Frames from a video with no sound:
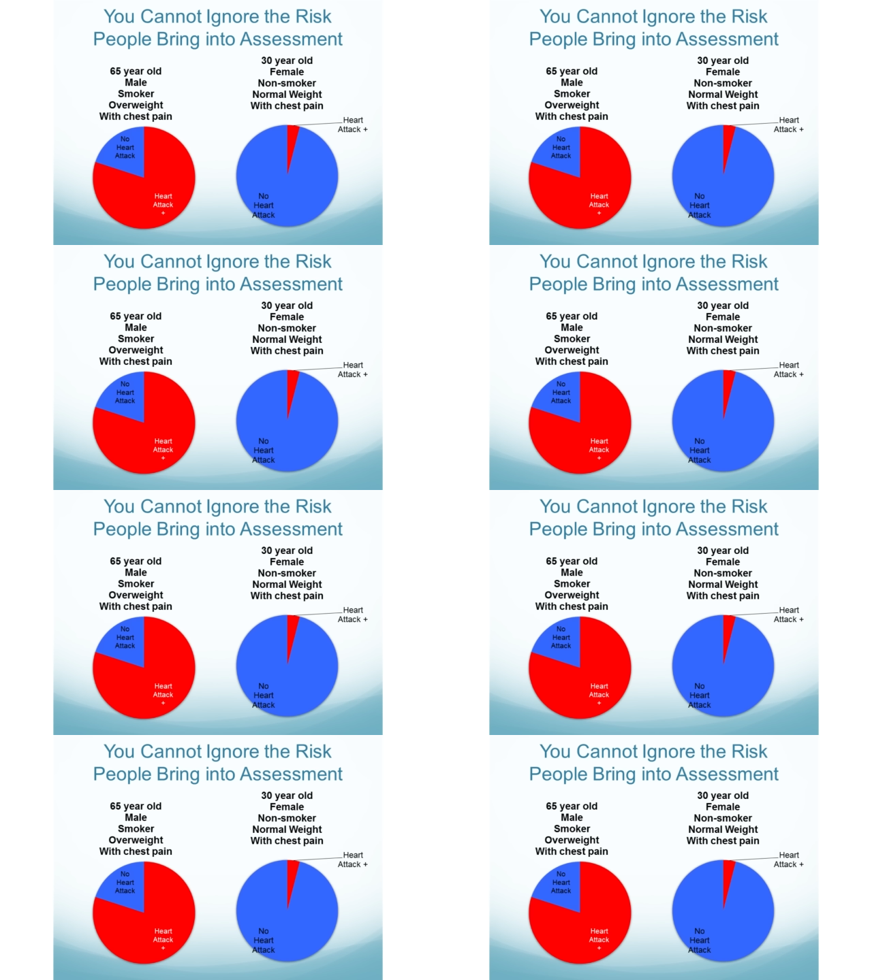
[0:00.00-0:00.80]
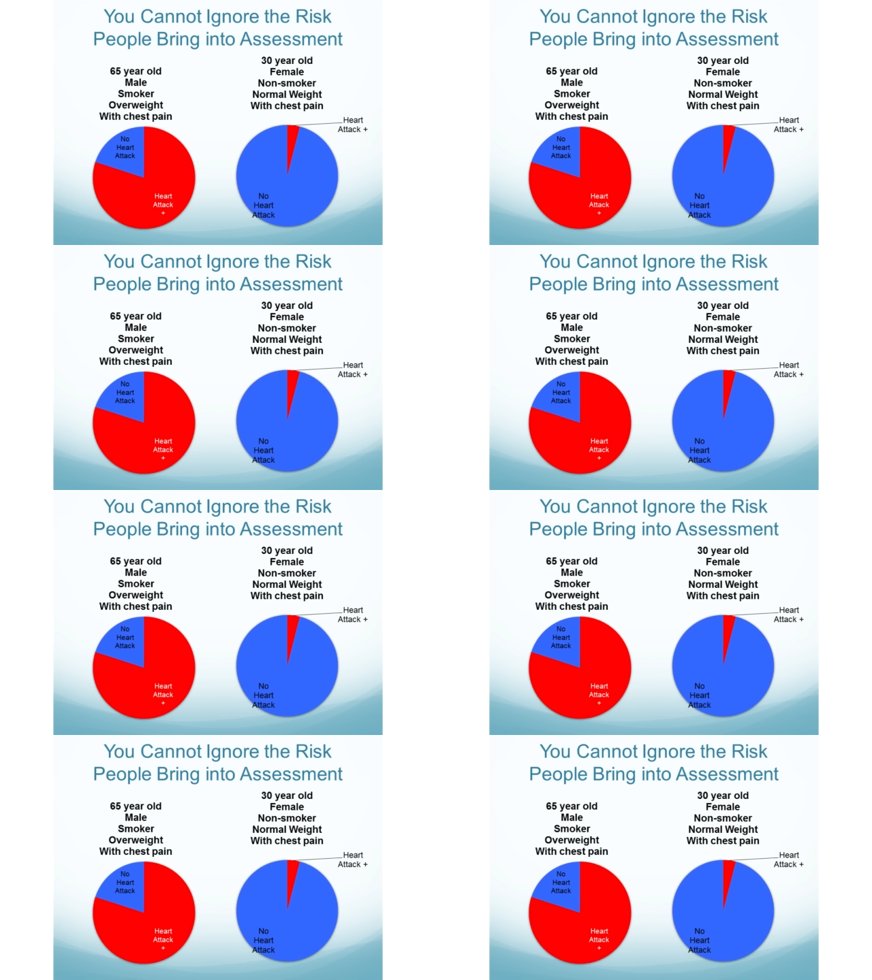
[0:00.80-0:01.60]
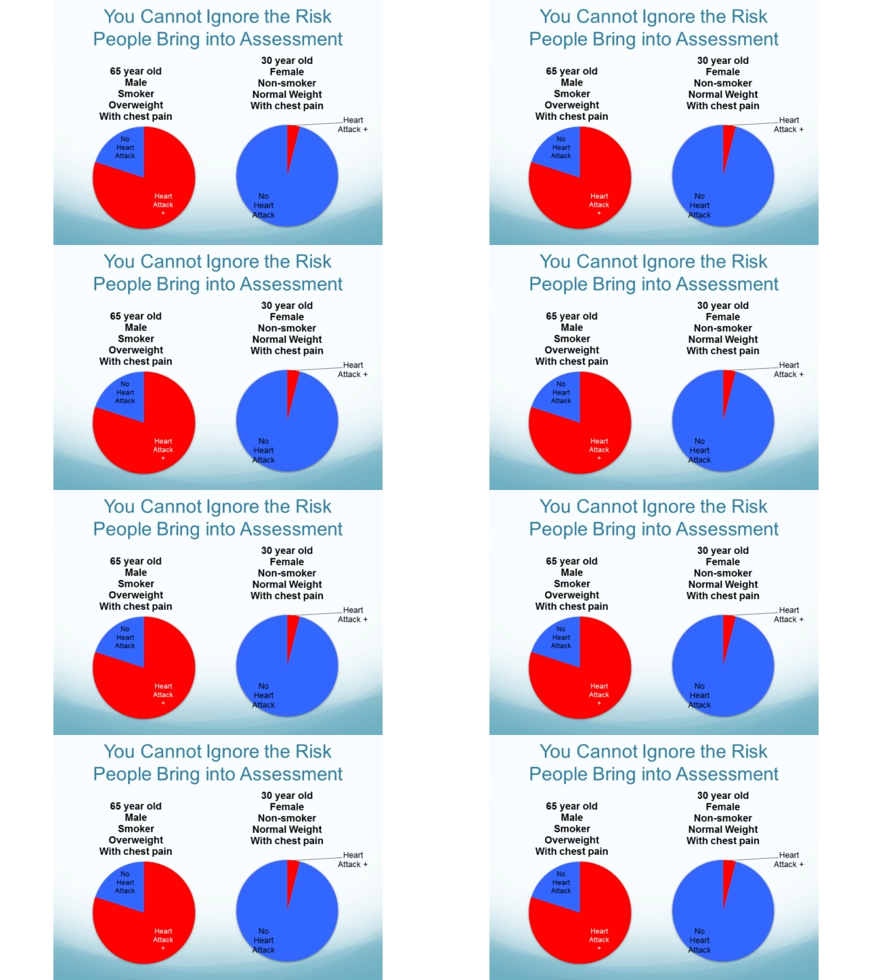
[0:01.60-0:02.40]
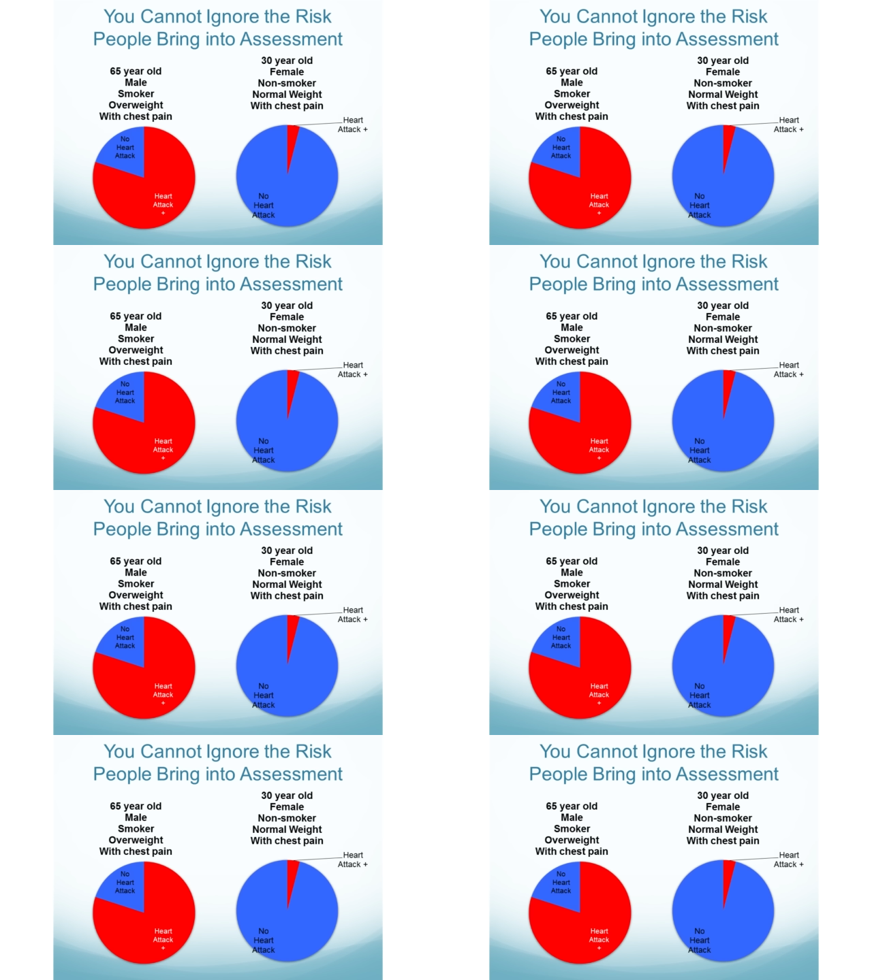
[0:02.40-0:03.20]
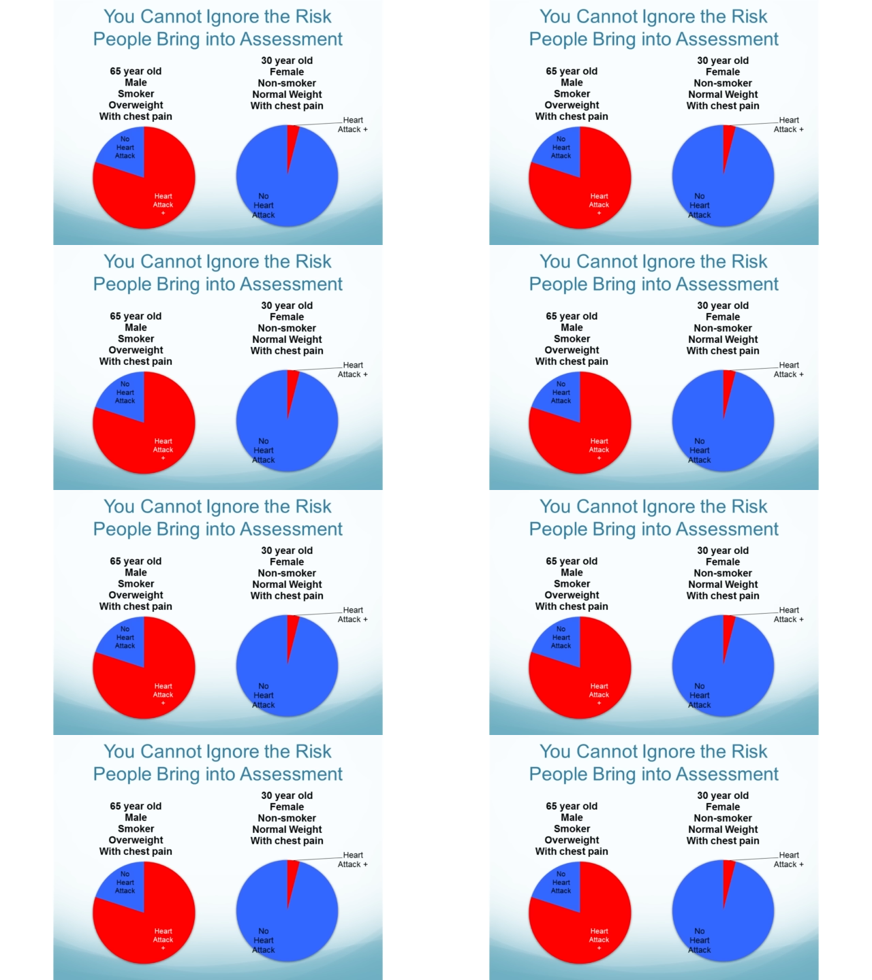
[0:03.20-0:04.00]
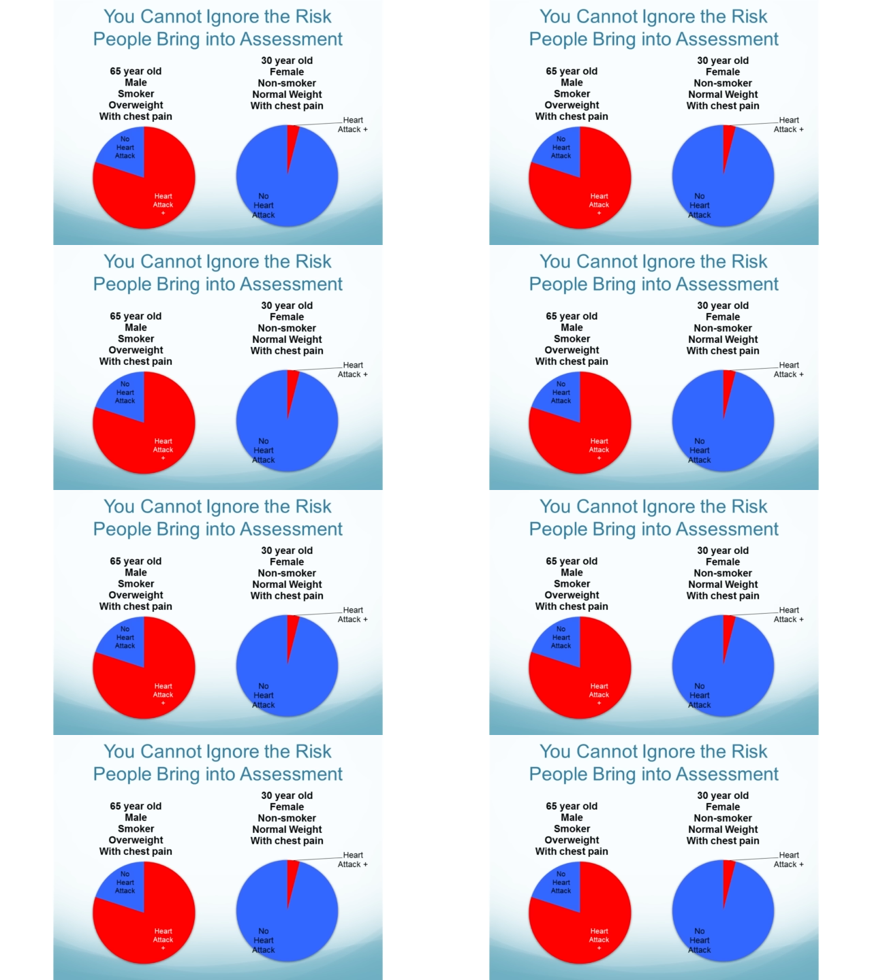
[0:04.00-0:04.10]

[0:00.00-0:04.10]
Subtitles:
No face is visible, so there are no lips to read.